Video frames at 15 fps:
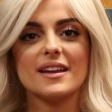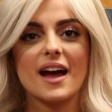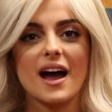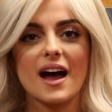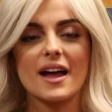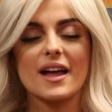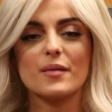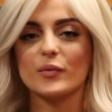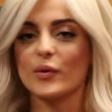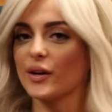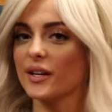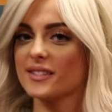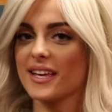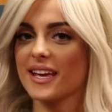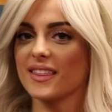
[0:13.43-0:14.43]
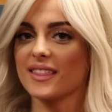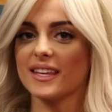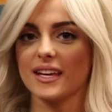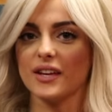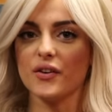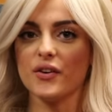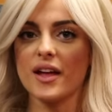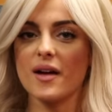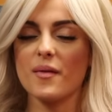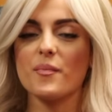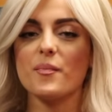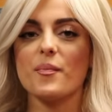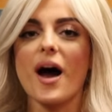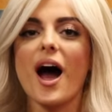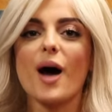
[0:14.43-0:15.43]
I am going to take the internet
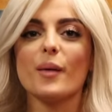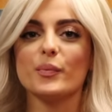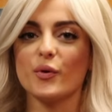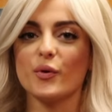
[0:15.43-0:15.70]
pop